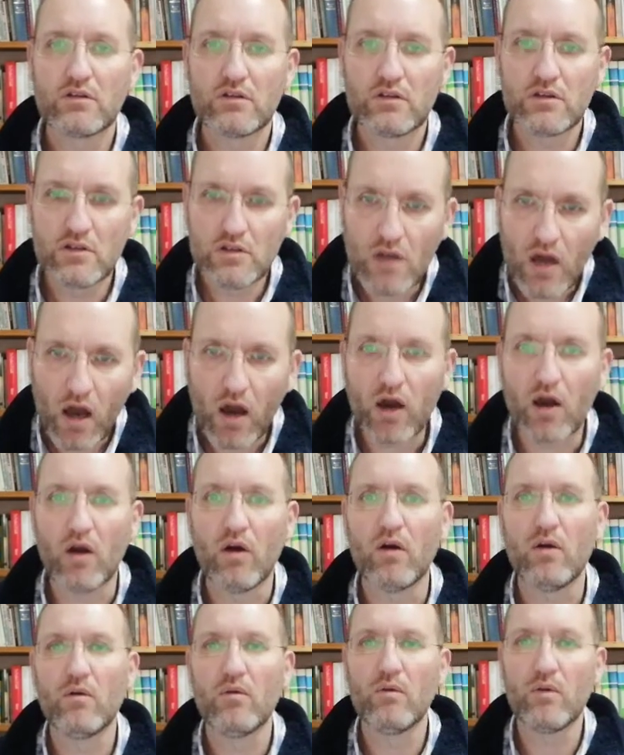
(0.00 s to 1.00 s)
to know
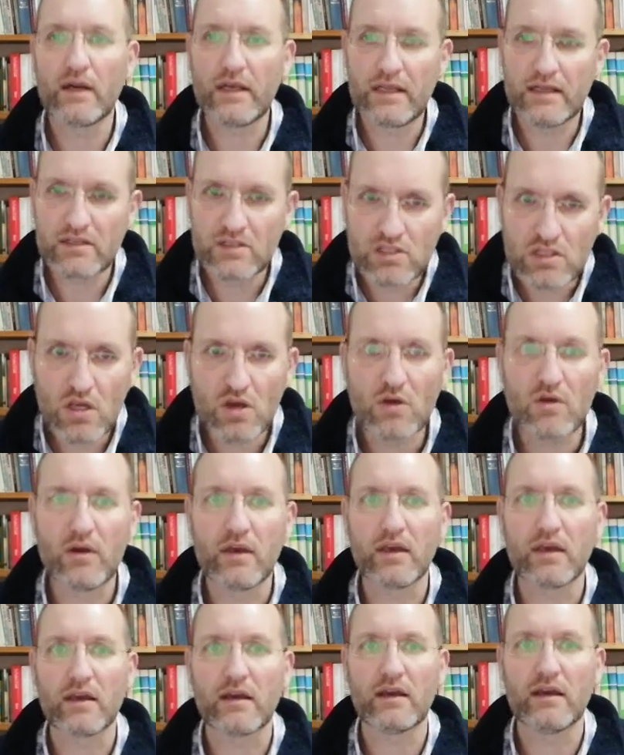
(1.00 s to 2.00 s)
what he is
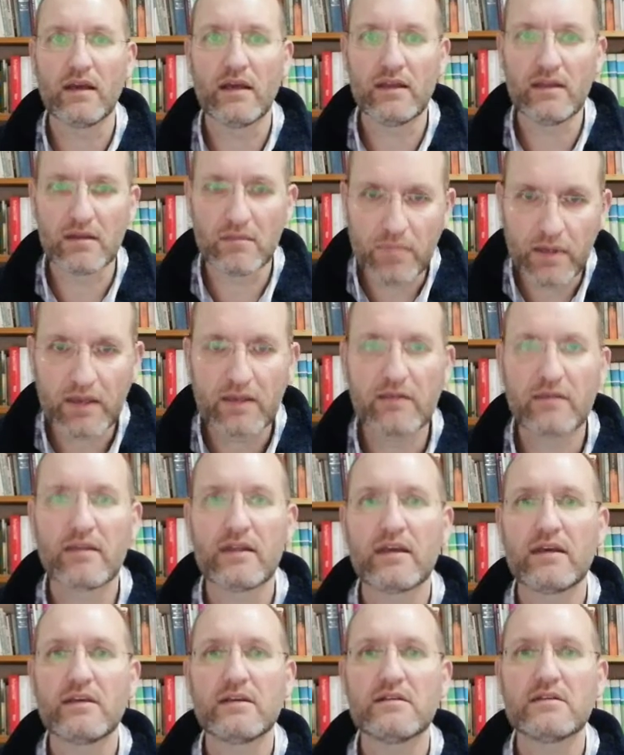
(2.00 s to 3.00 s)
doing in the big
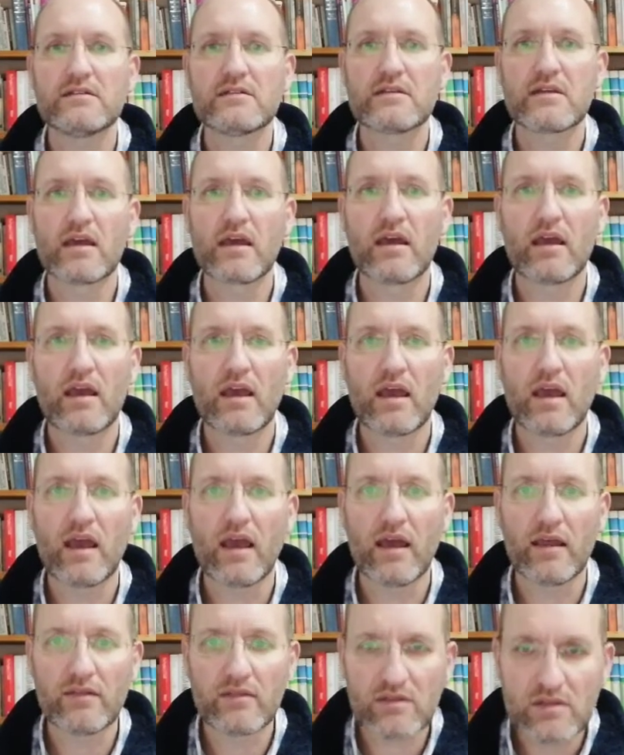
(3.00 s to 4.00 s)
things
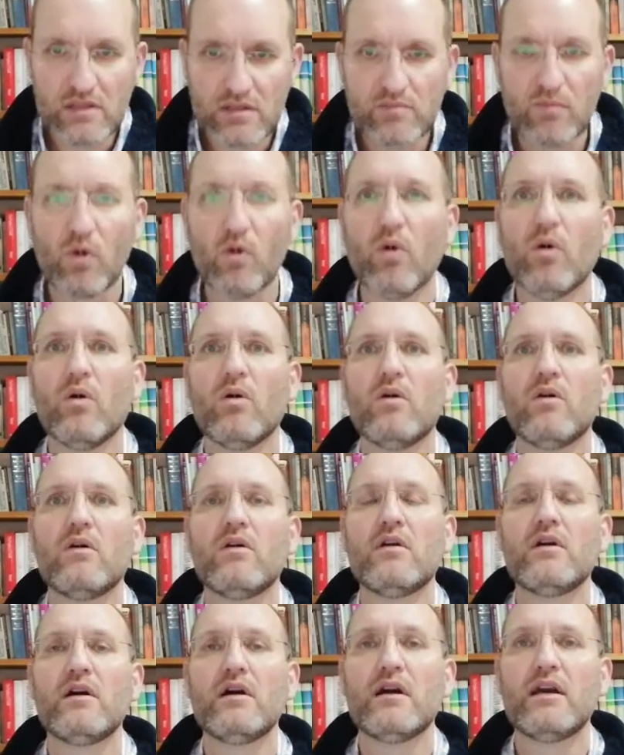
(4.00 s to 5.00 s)
and the small.
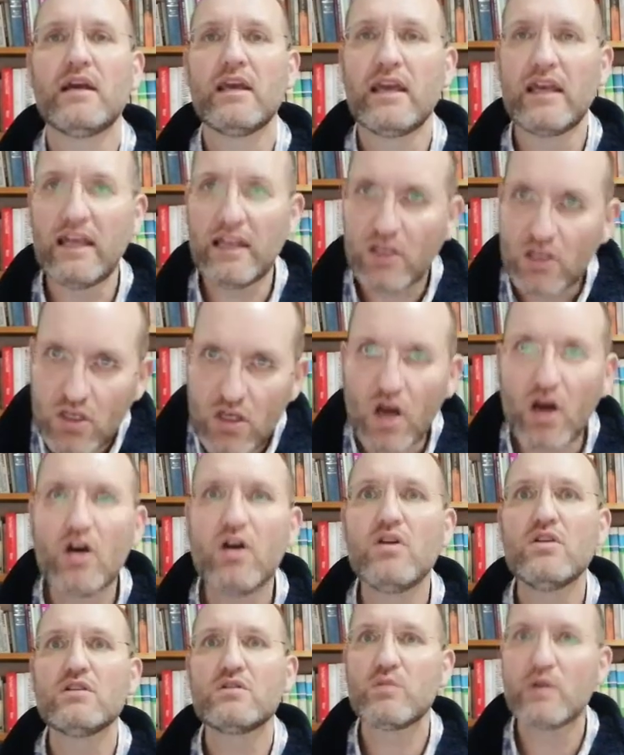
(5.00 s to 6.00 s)
He
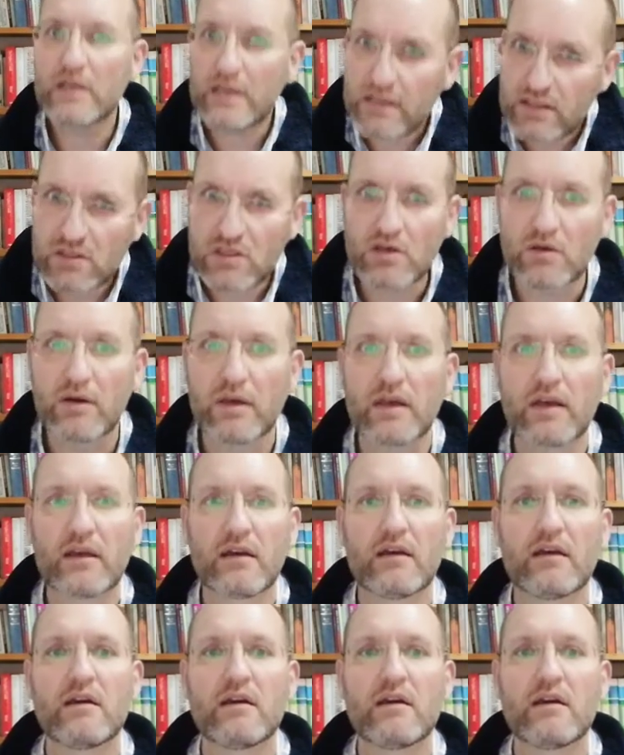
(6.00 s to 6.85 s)
knows what he is doing.